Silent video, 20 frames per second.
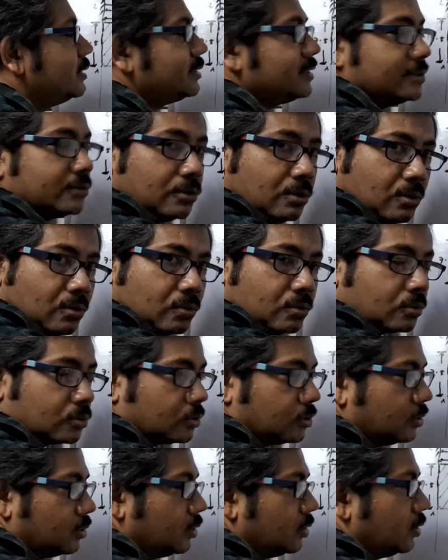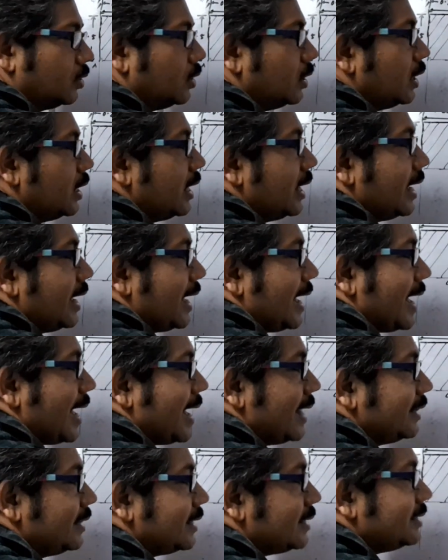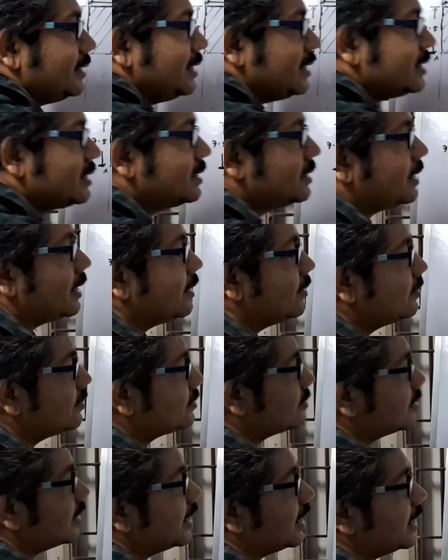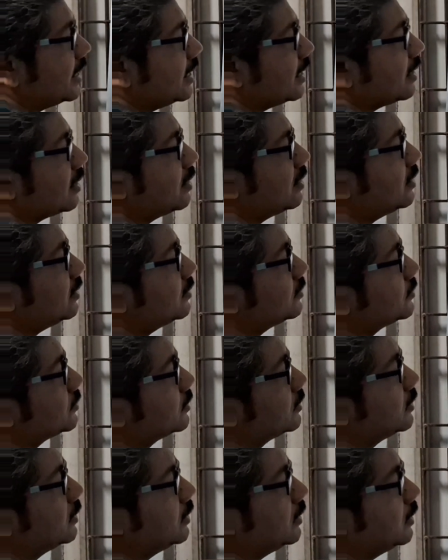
This is load. And the distance here,